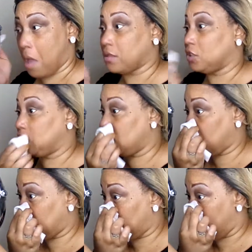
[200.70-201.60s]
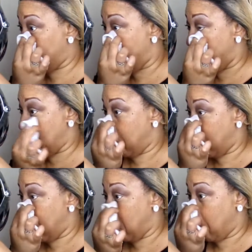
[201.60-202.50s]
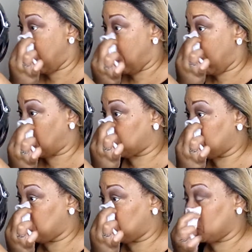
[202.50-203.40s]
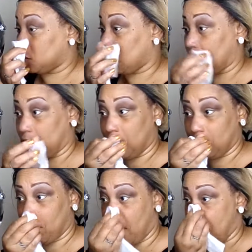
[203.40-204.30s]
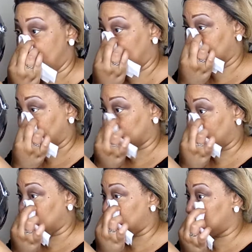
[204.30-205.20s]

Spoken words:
Gently doing this underneath my eyes because I